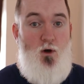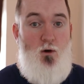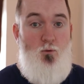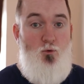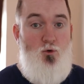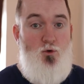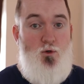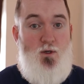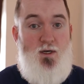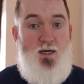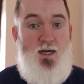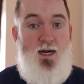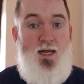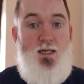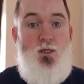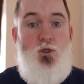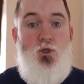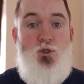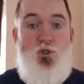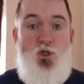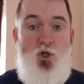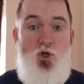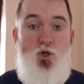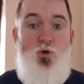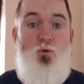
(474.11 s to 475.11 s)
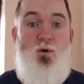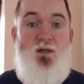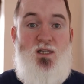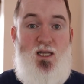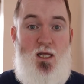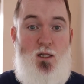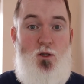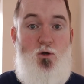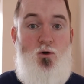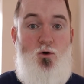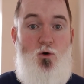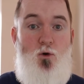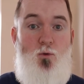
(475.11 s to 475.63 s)
I would really like to show you what I
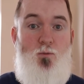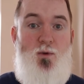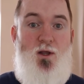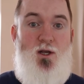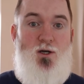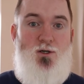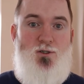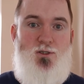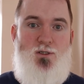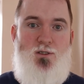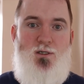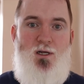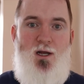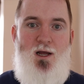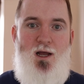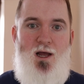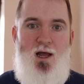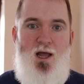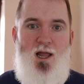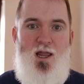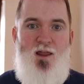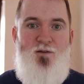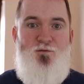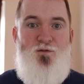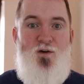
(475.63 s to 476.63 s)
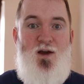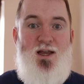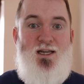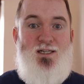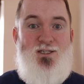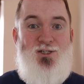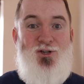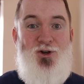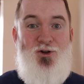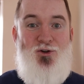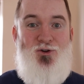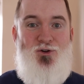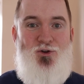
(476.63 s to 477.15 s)
do, because if I
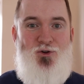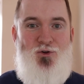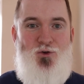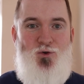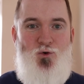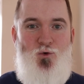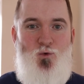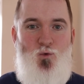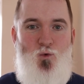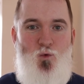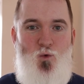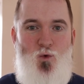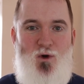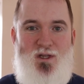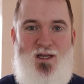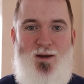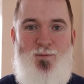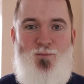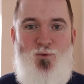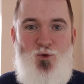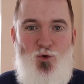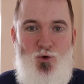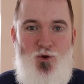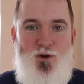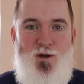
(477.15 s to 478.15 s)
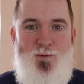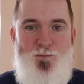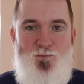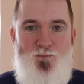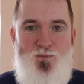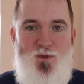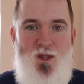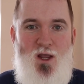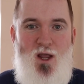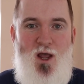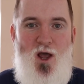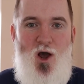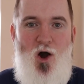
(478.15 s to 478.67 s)
show you what I'm doing,
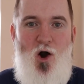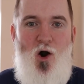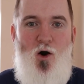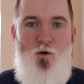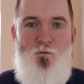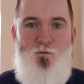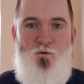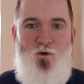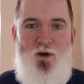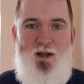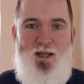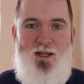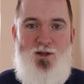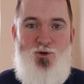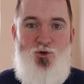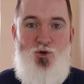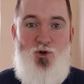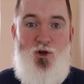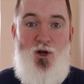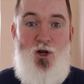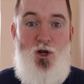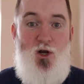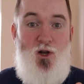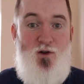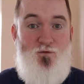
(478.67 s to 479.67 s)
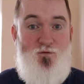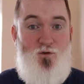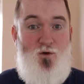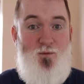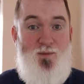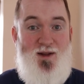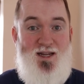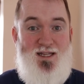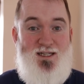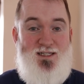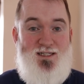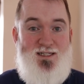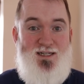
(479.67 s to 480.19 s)
hopefully you can learn from
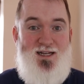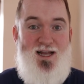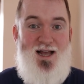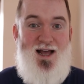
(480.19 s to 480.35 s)
it.